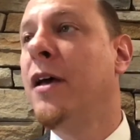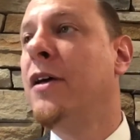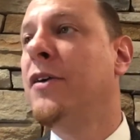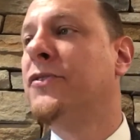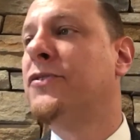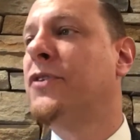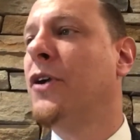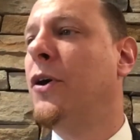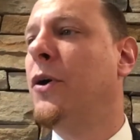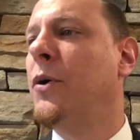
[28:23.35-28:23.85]

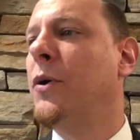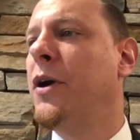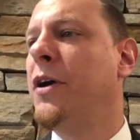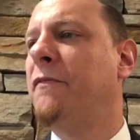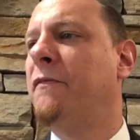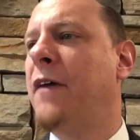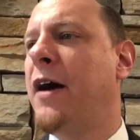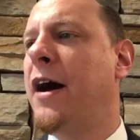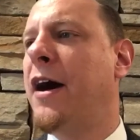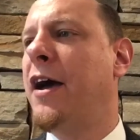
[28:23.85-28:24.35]
So
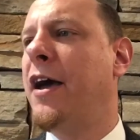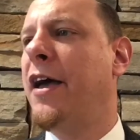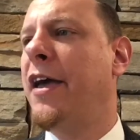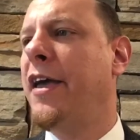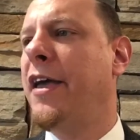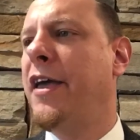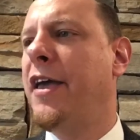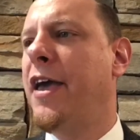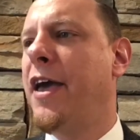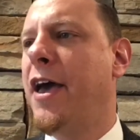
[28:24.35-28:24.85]
if
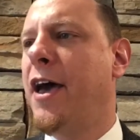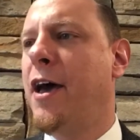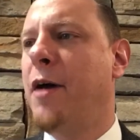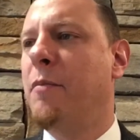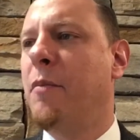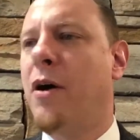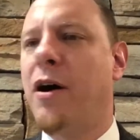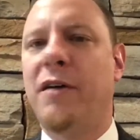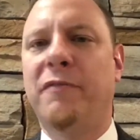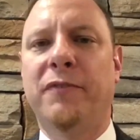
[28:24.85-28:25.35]
I am
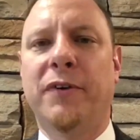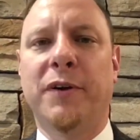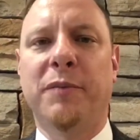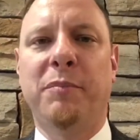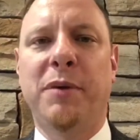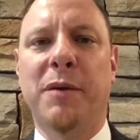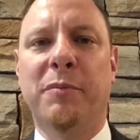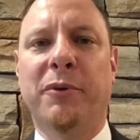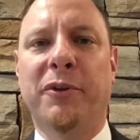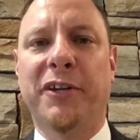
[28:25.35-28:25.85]
offering
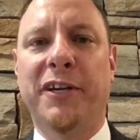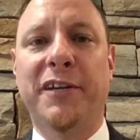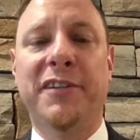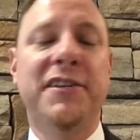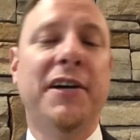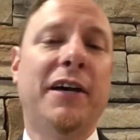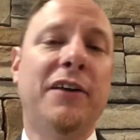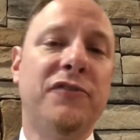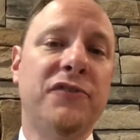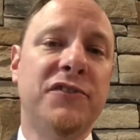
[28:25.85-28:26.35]
people an
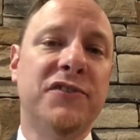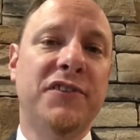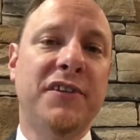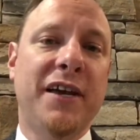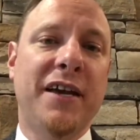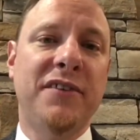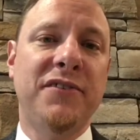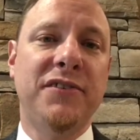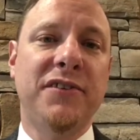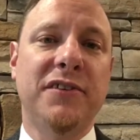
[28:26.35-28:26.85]
intelligence
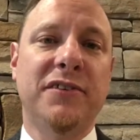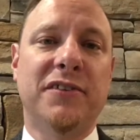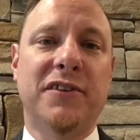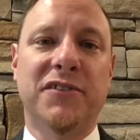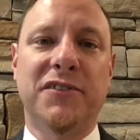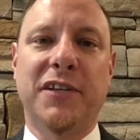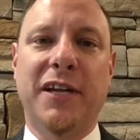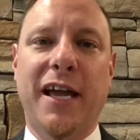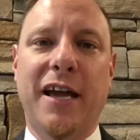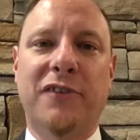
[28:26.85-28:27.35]
test,
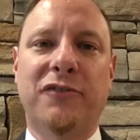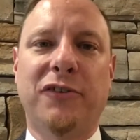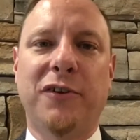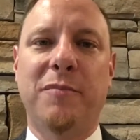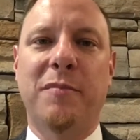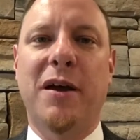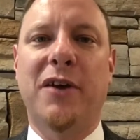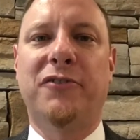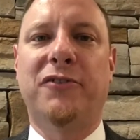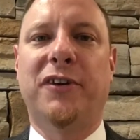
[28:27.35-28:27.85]
does it actually
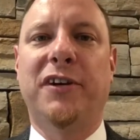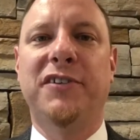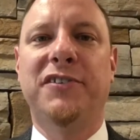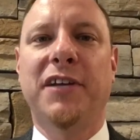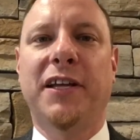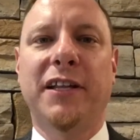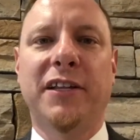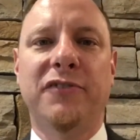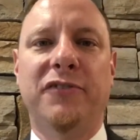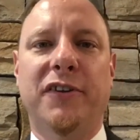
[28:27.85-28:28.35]
measure
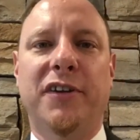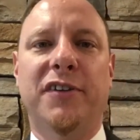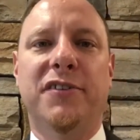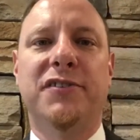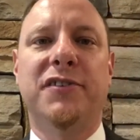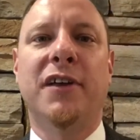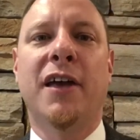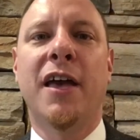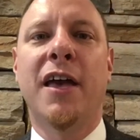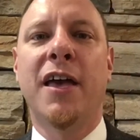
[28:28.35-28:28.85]
intelligence?